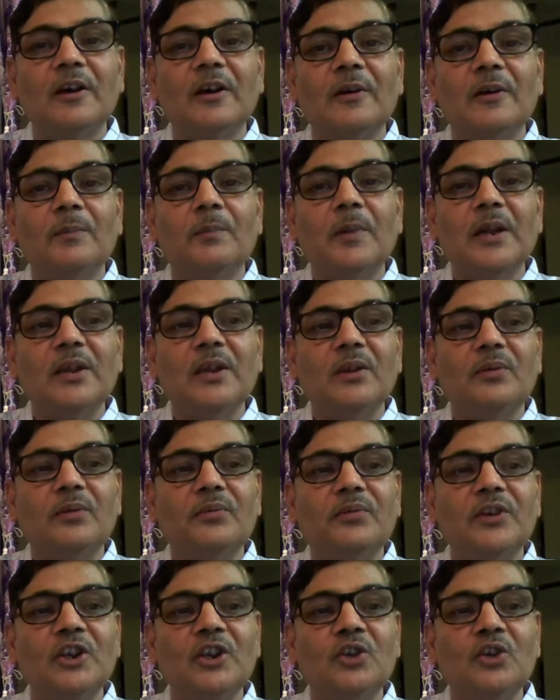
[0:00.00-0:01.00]
by
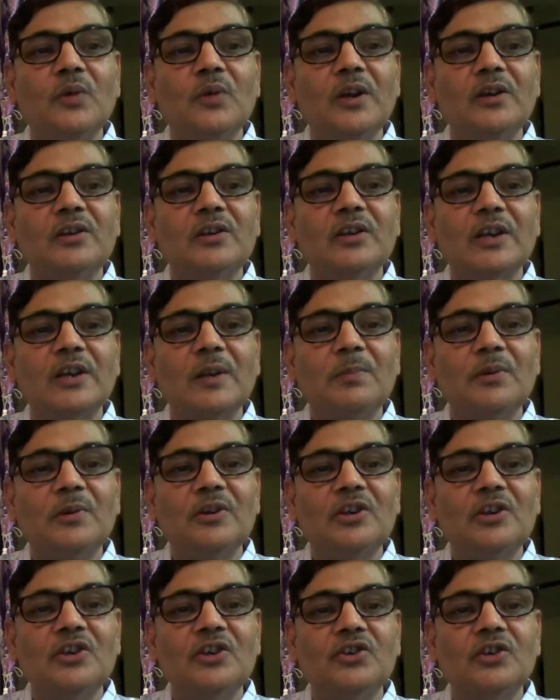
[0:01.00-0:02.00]
frequent
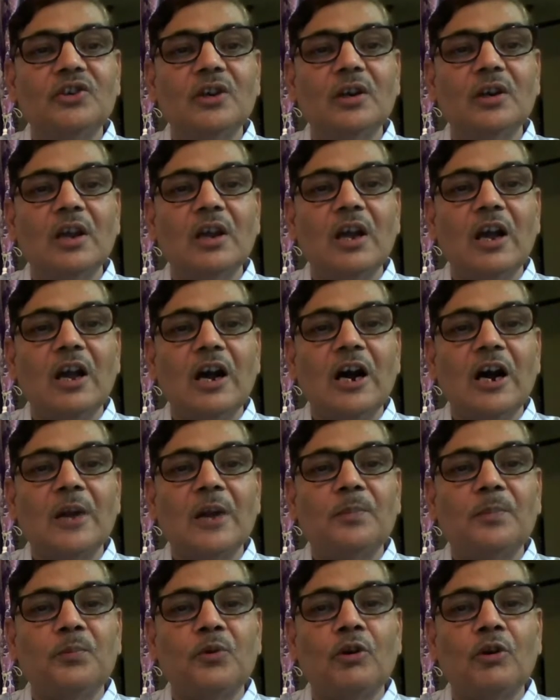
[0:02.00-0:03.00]
repetition or
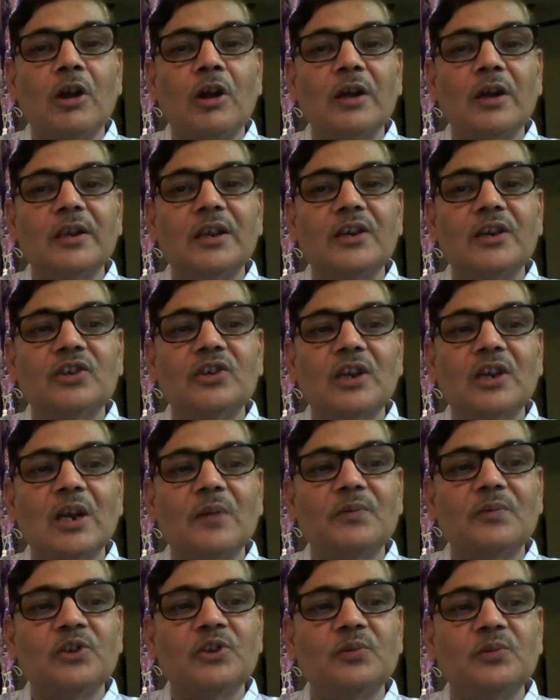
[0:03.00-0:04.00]
prolongation of
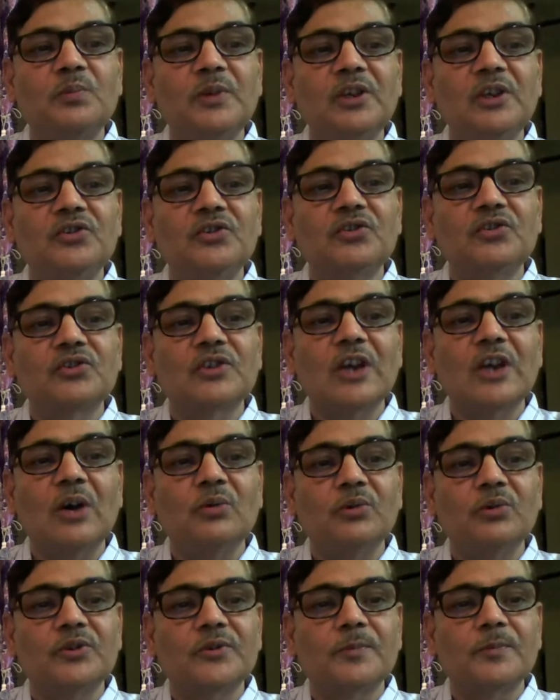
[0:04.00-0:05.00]
speech
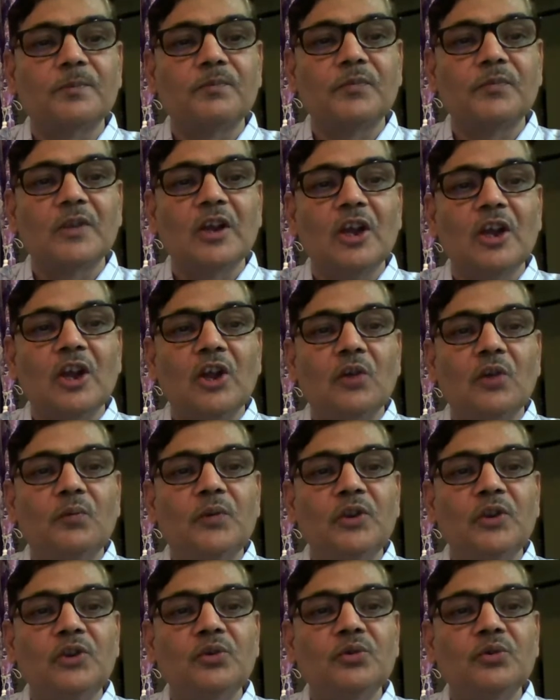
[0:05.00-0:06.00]
sounds. We
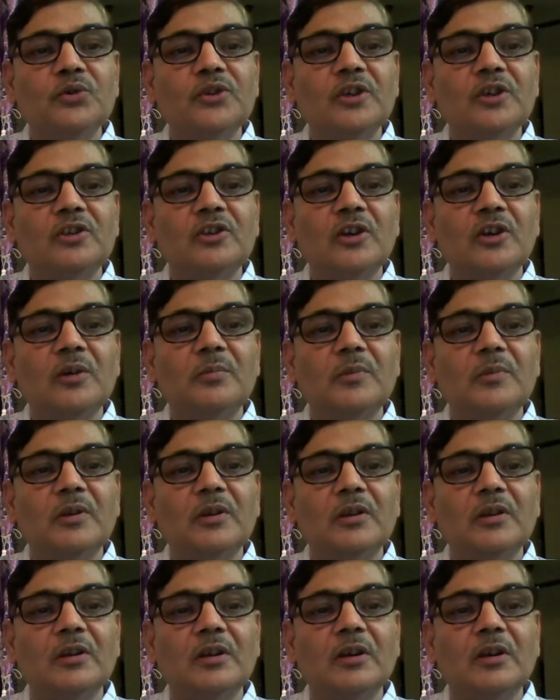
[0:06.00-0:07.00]
use the term
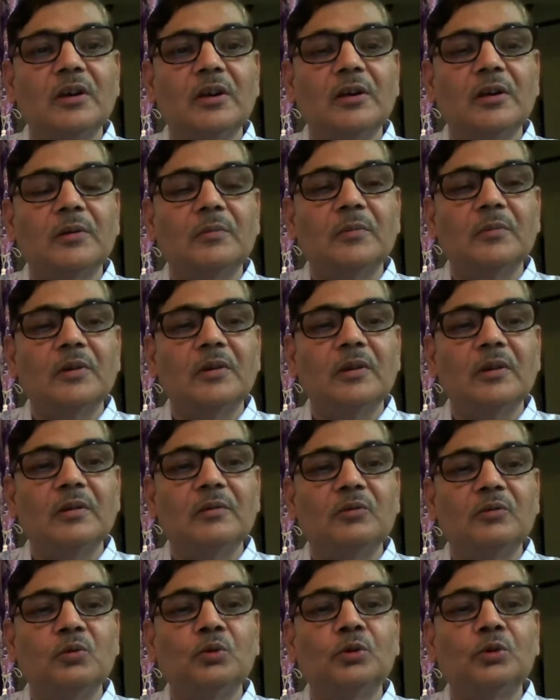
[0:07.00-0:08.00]

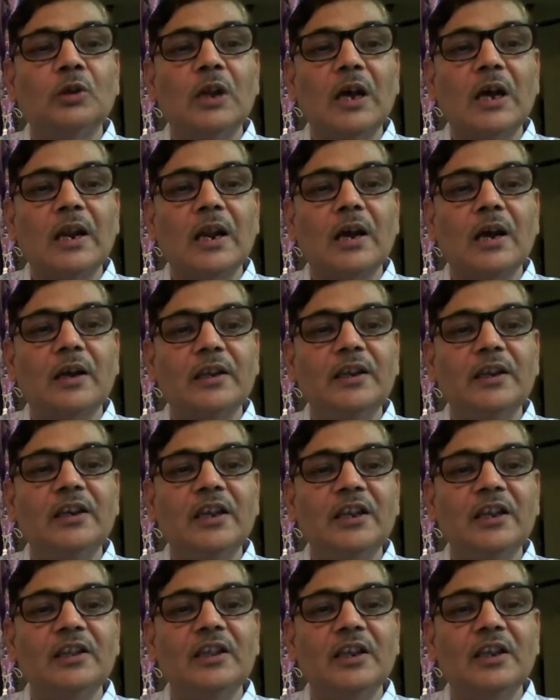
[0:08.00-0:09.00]
tutlana in
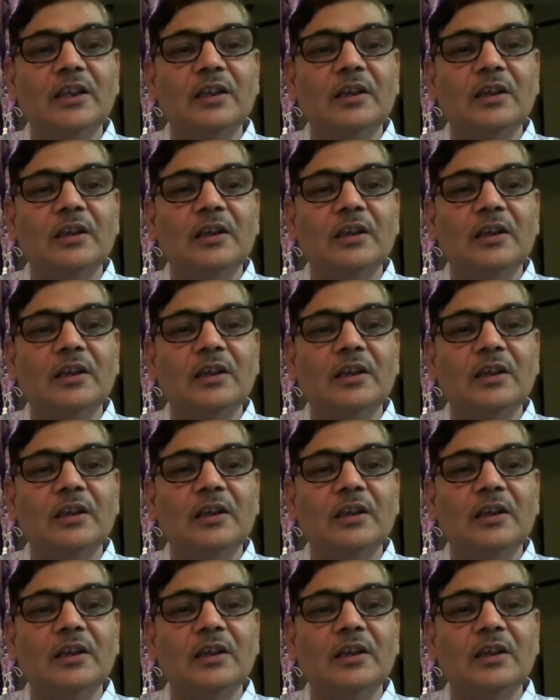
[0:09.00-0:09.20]
Hindi.